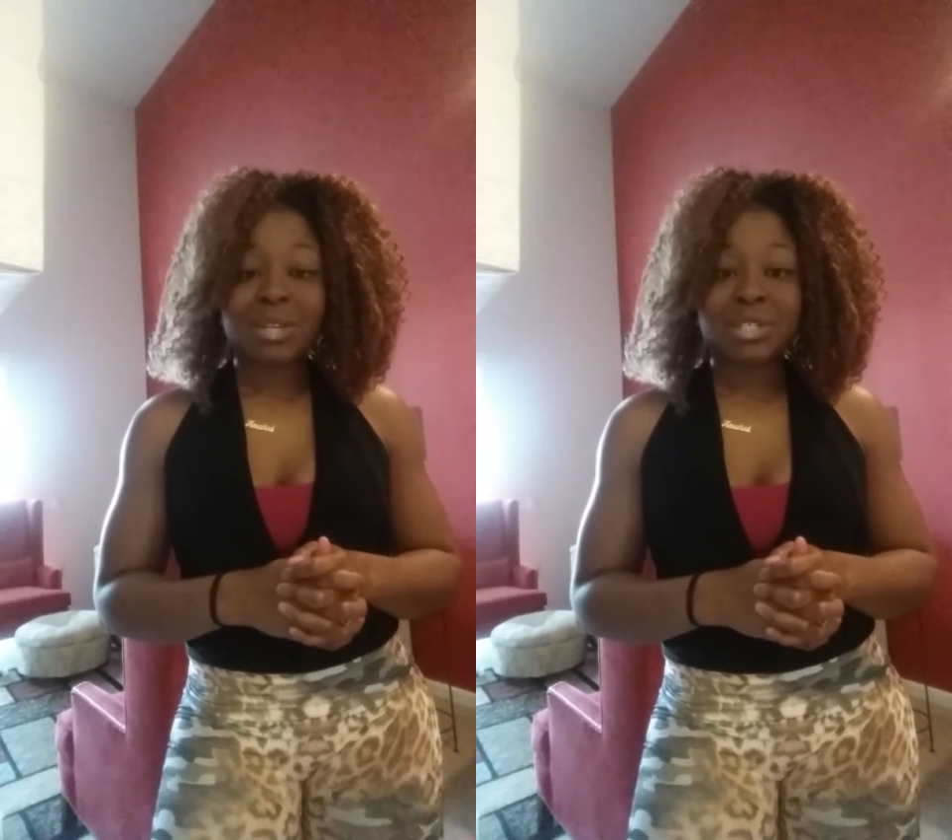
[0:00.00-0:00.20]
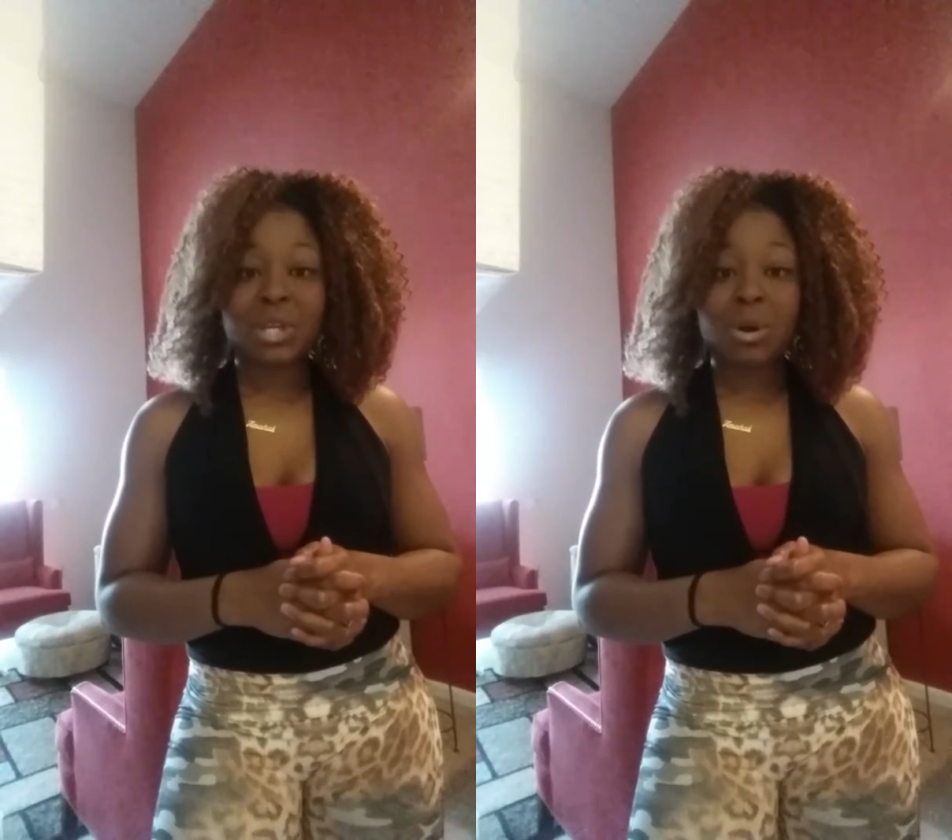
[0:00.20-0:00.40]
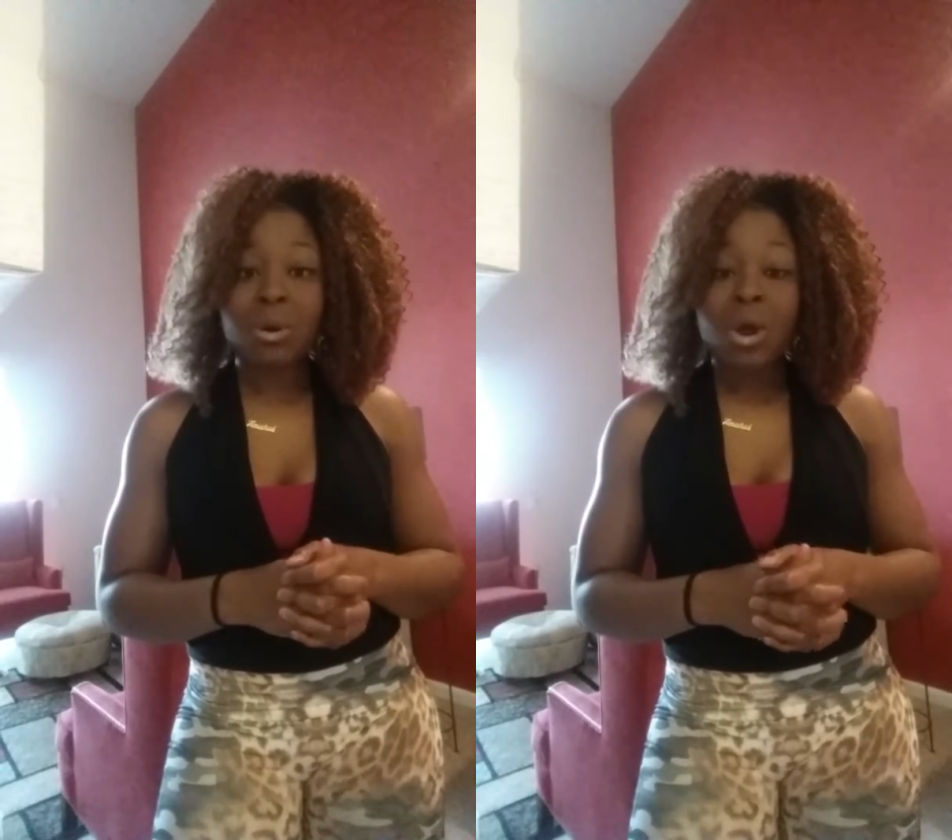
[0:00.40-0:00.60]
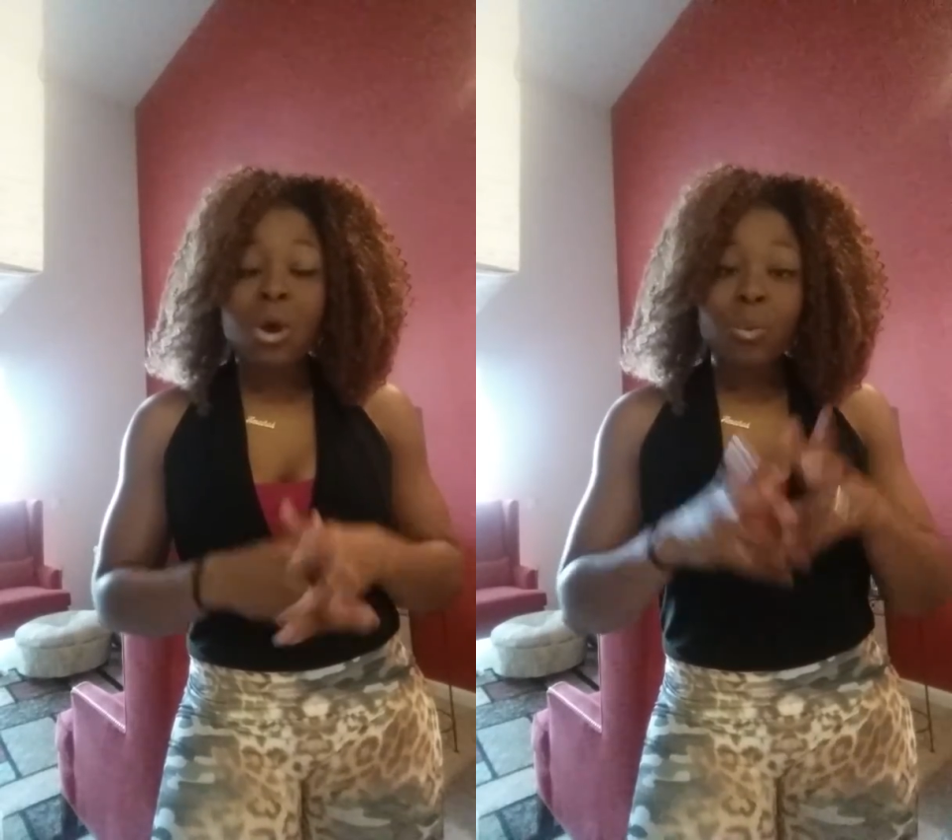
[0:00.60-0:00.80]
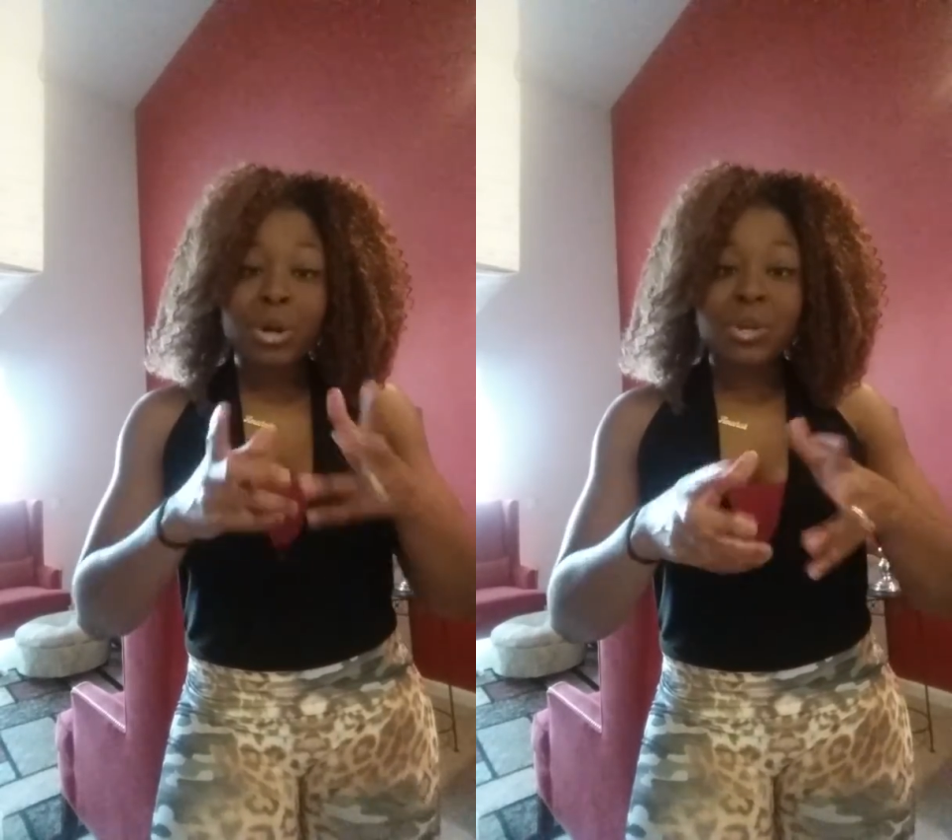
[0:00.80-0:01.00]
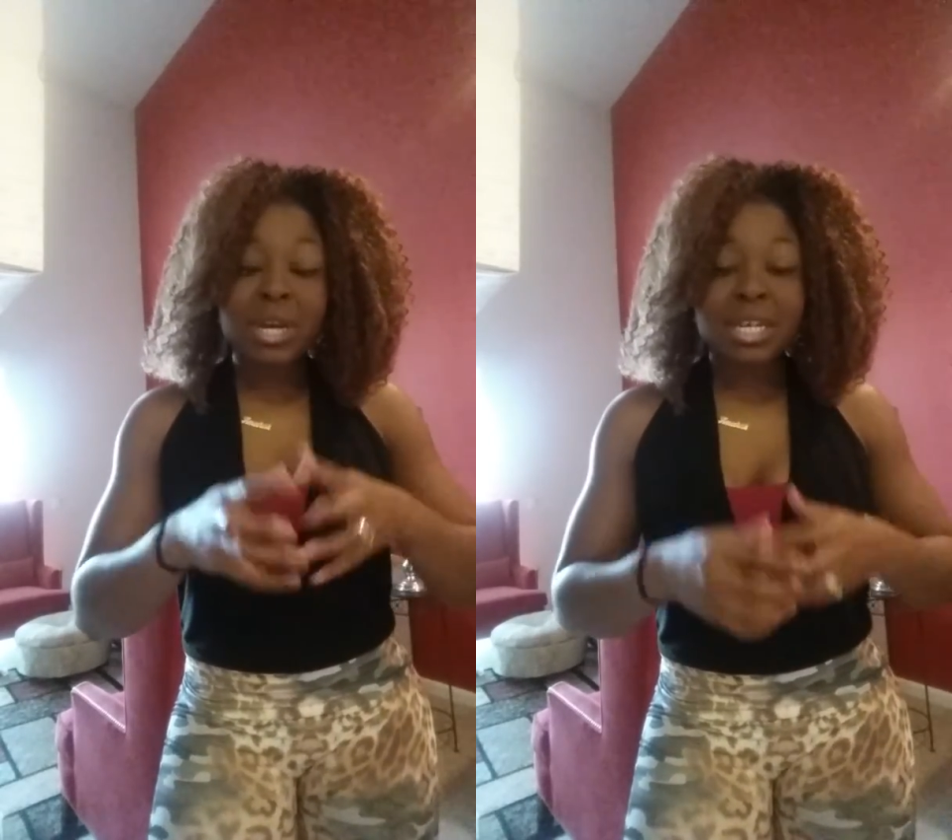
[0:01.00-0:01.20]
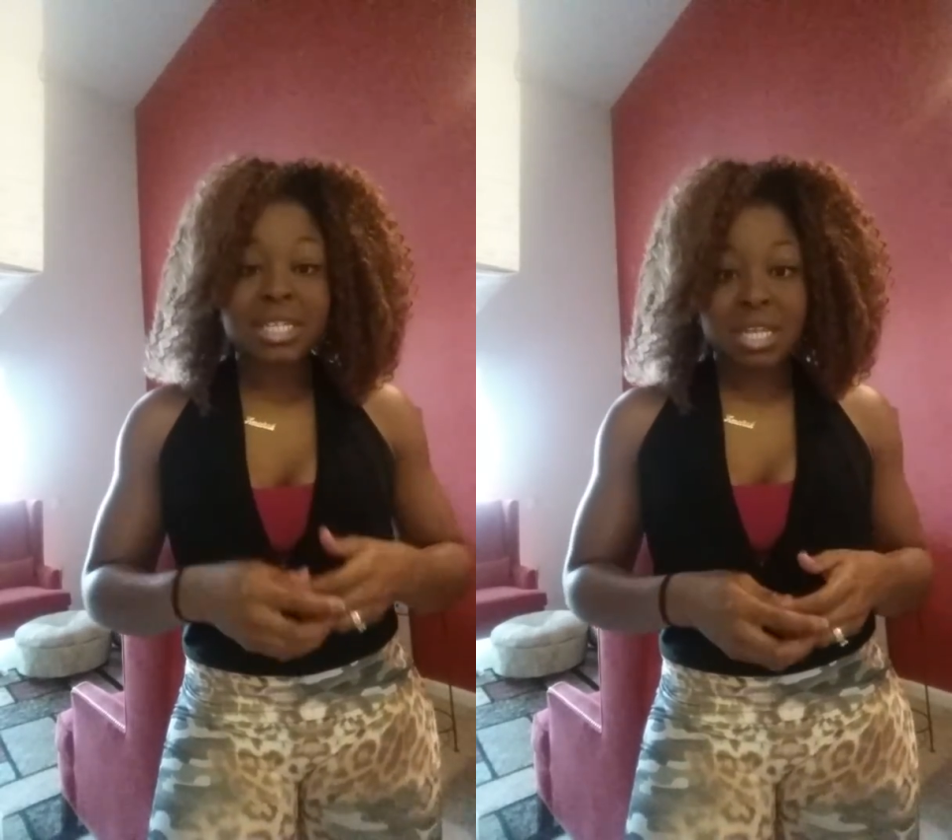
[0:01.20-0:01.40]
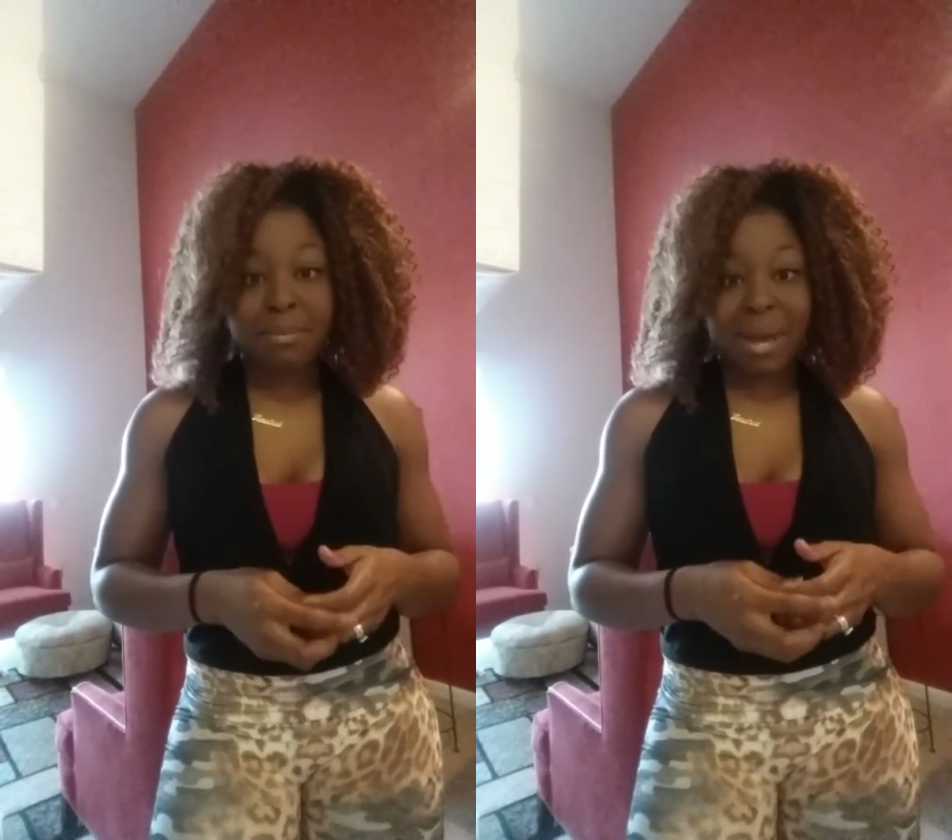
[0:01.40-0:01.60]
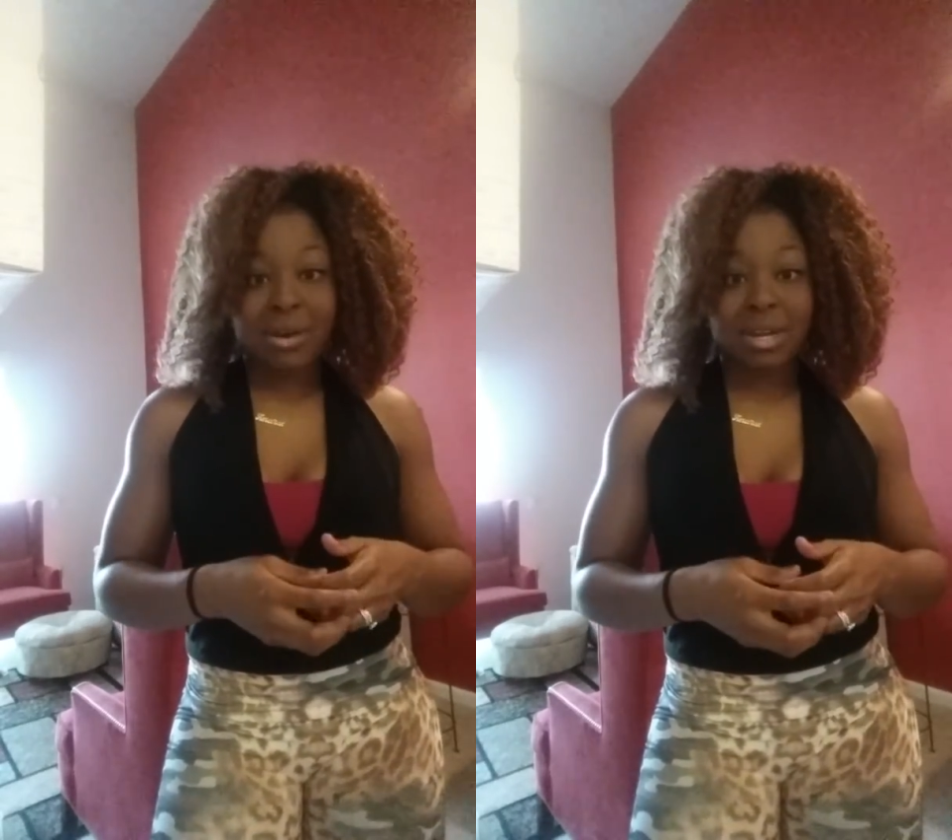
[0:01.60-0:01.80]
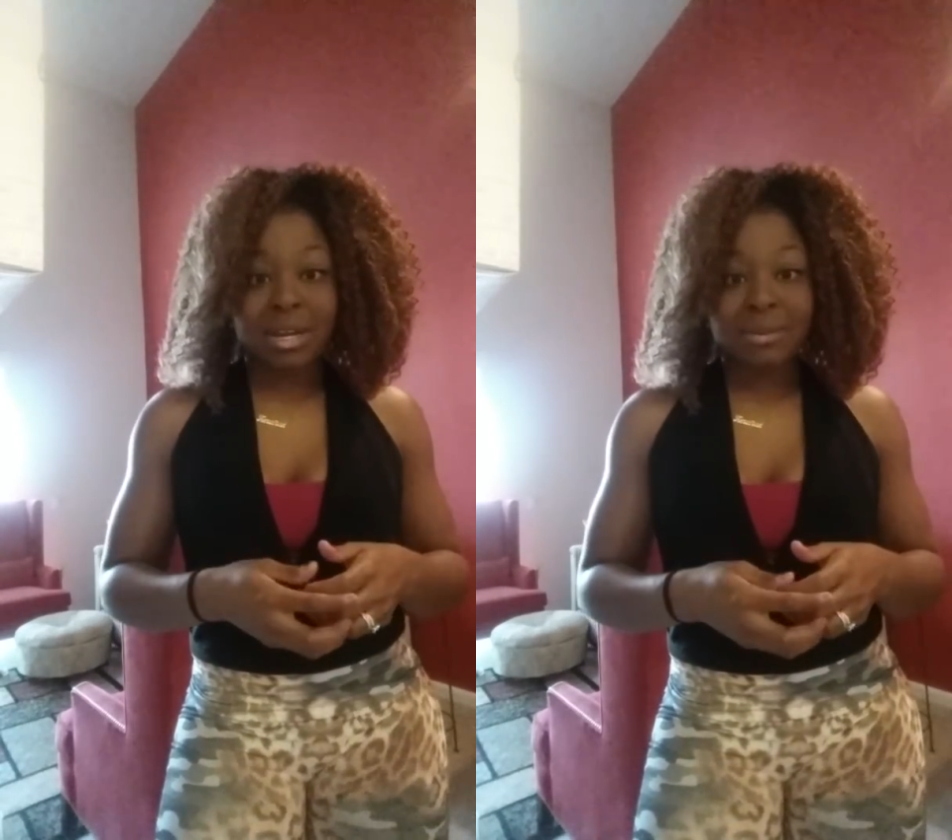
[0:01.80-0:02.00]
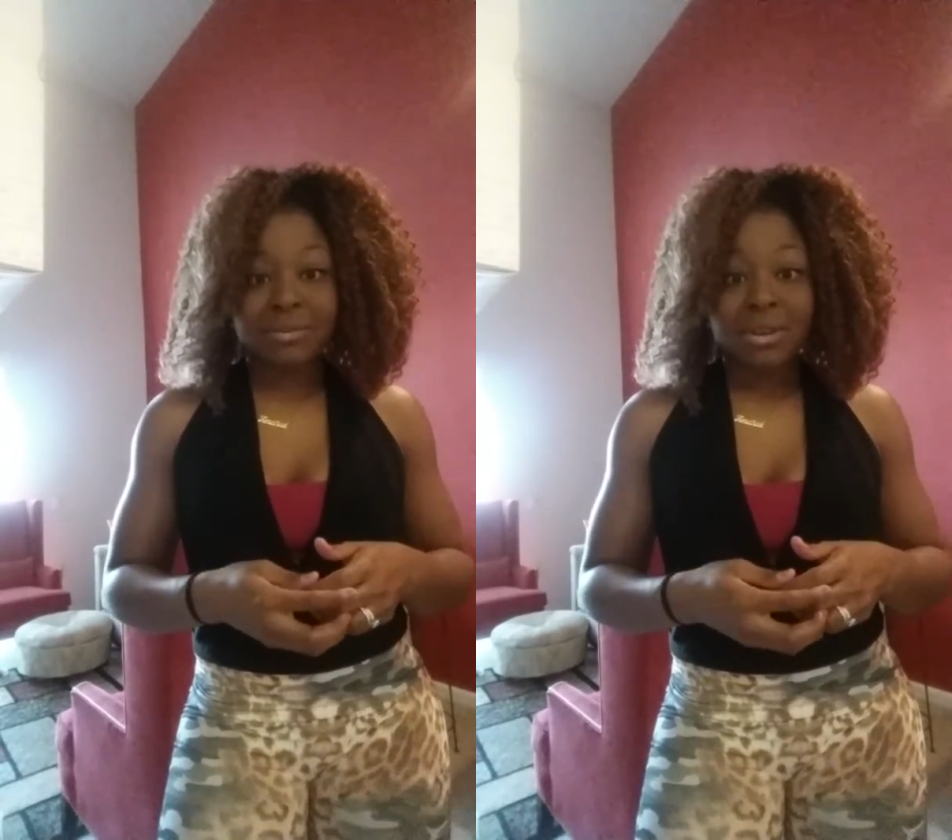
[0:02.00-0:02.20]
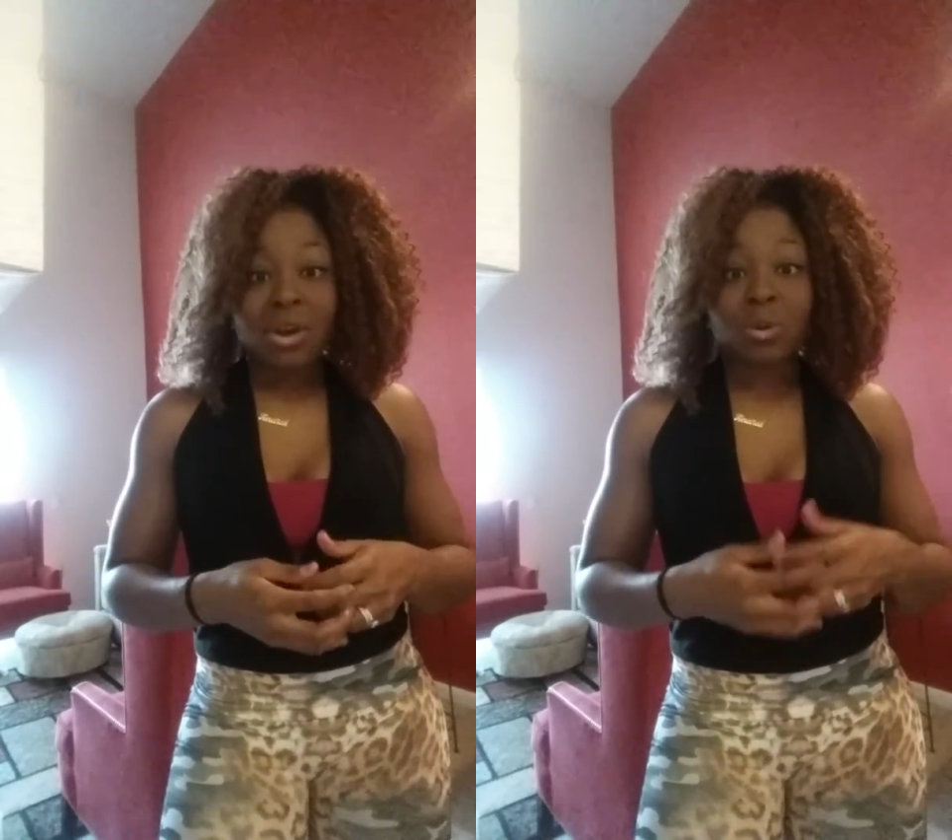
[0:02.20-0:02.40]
So, what are you going to step out of?